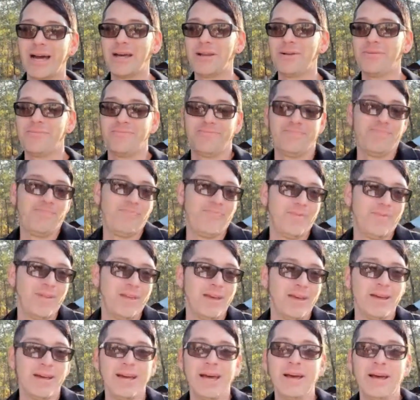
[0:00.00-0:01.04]
And
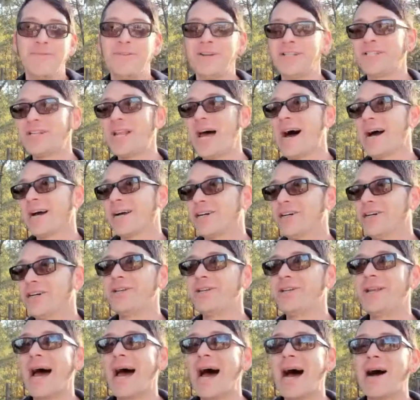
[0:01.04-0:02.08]
if it's not good
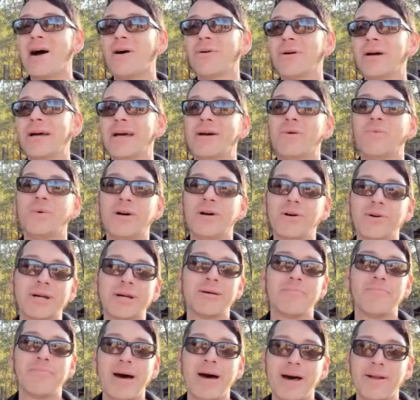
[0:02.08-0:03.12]
now, it will
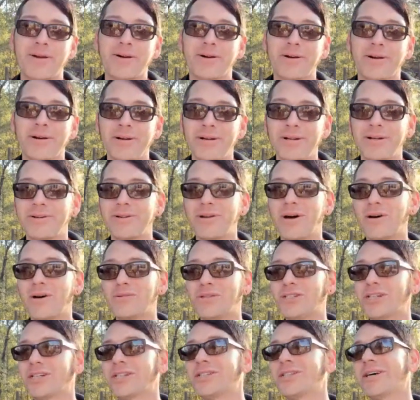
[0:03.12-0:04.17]
get better, you know,
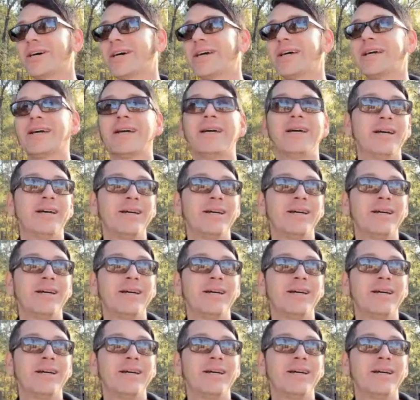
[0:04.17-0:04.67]
just like